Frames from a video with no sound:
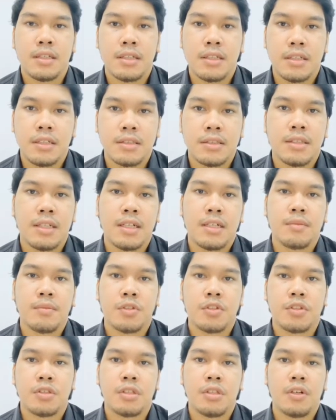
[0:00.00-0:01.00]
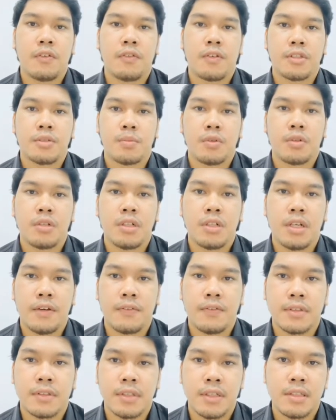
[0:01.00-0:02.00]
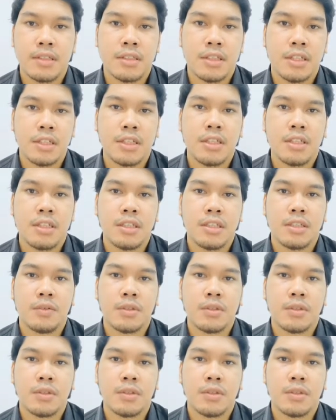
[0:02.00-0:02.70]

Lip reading: is that the majority of respondents have attended training,